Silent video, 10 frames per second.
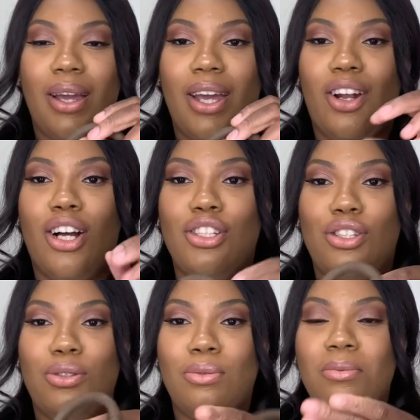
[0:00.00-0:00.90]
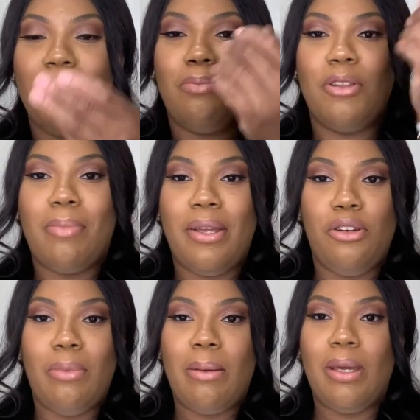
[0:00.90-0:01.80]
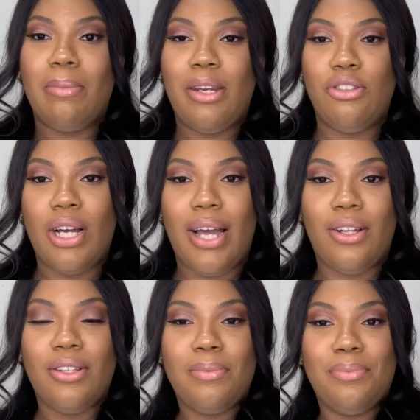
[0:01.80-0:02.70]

and on Zoom with my new baby, my new child.